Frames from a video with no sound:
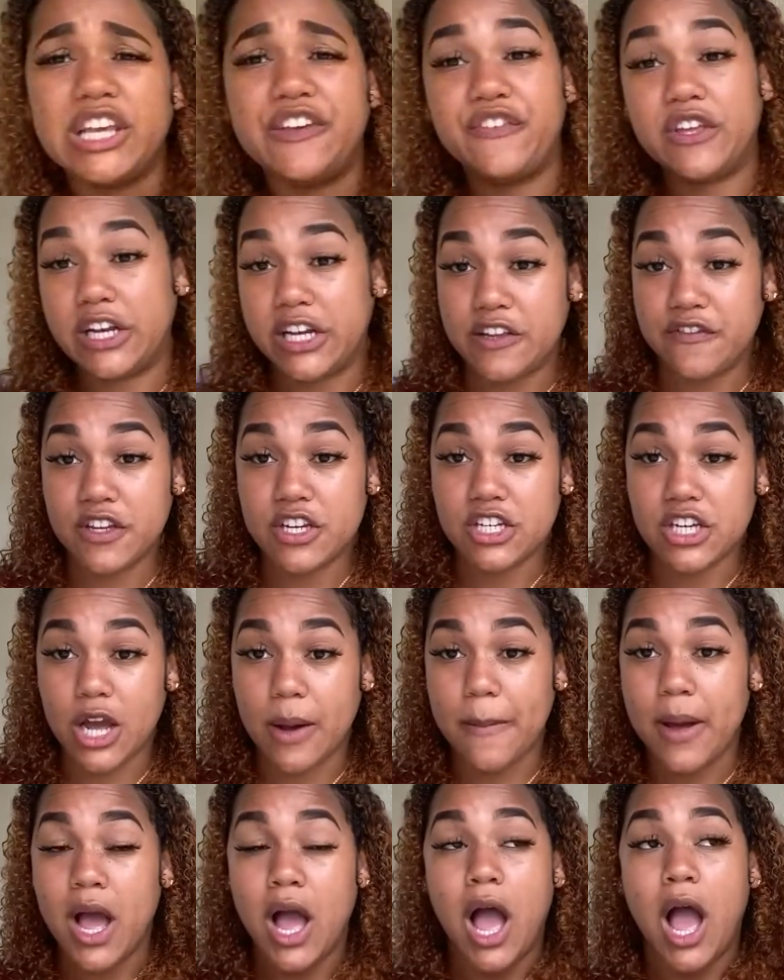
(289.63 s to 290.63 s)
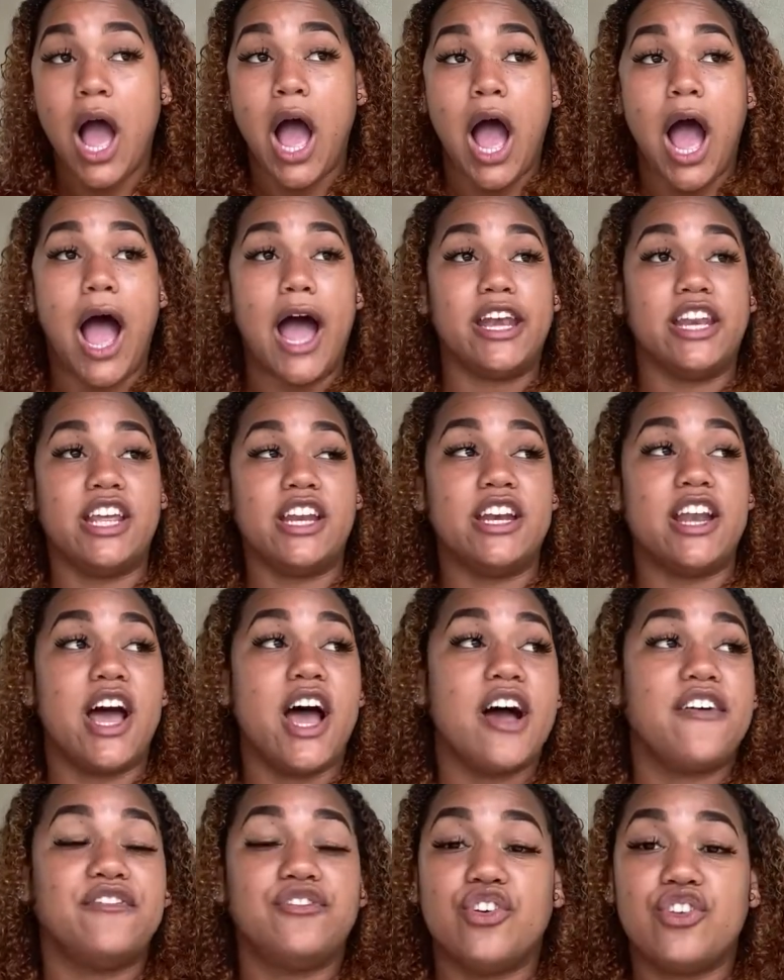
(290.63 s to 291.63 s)
If you leave your job and you now
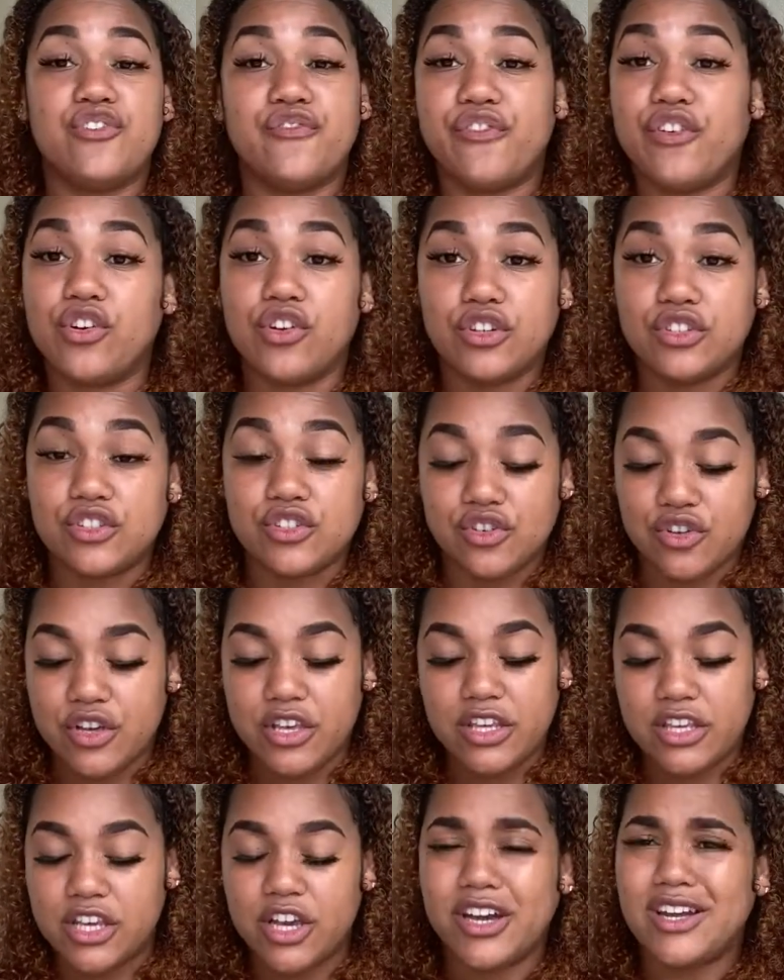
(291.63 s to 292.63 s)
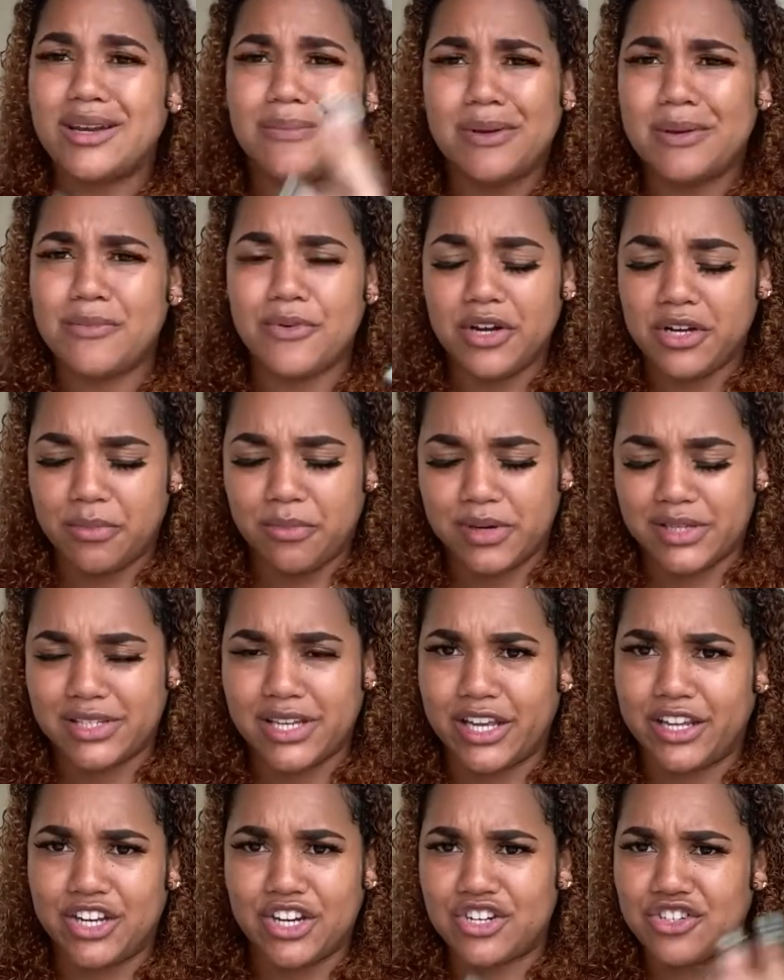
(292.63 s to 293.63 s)
have nothing to go to, you're gonna be more depressed.
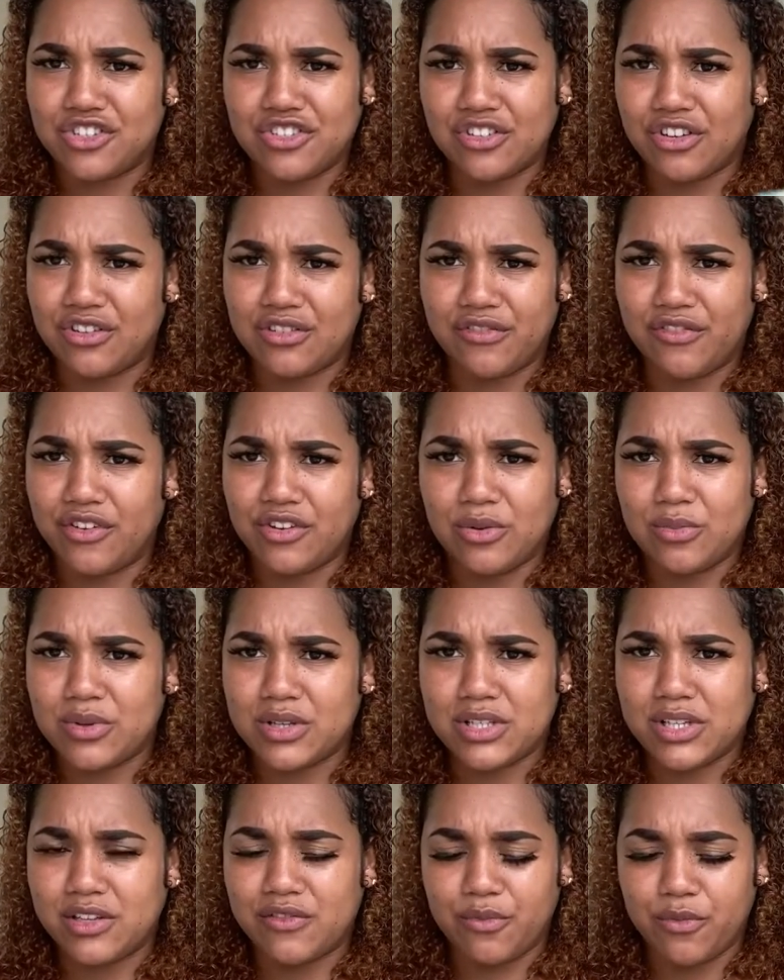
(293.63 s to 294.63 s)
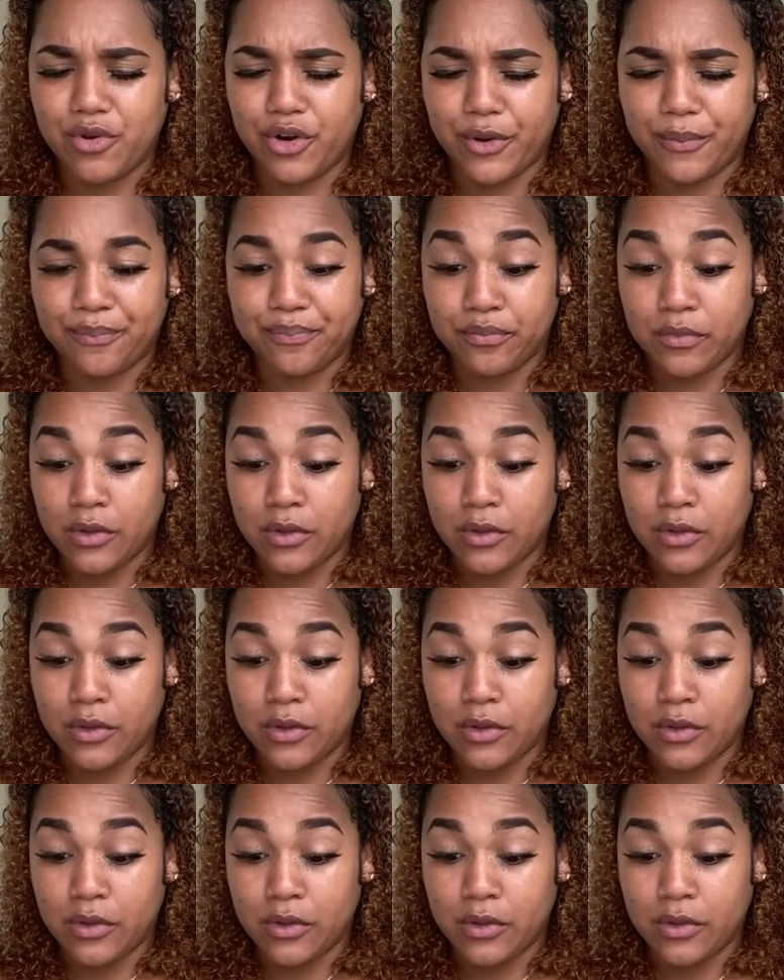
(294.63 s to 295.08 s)
Like, you're just gonna fuck up yourself more.